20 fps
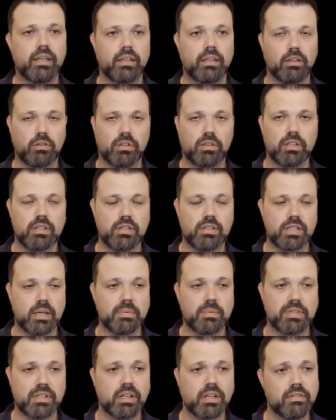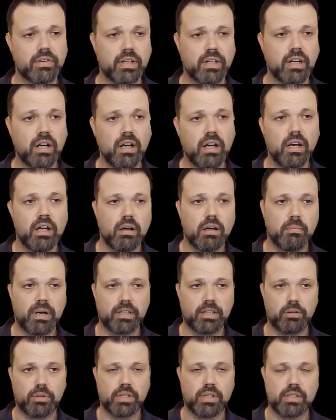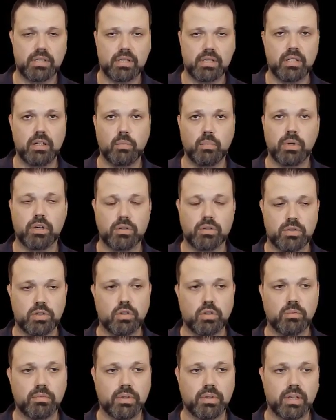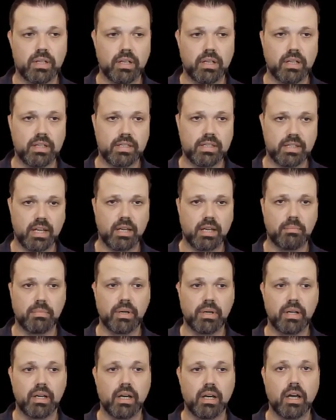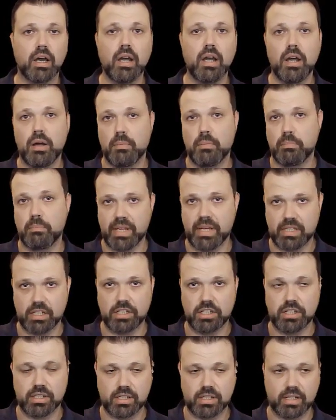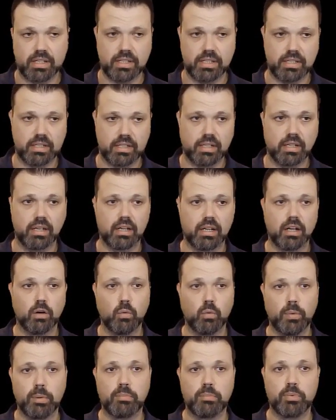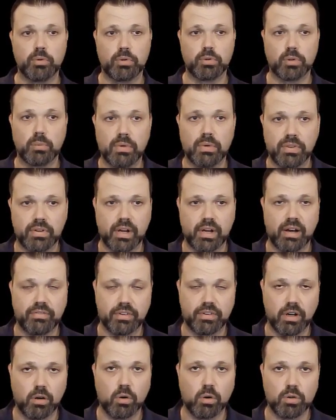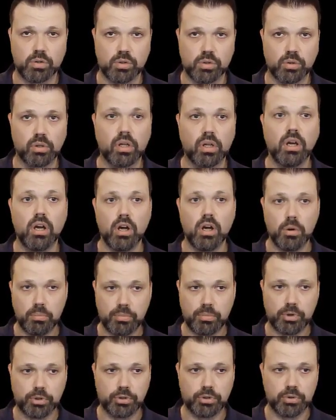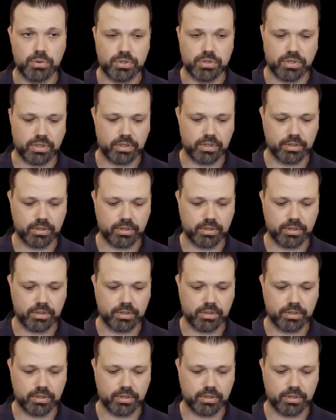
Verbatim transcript: not on the same server, but you can see we consume the same uh, messages as uh, we put with Kafka console producer.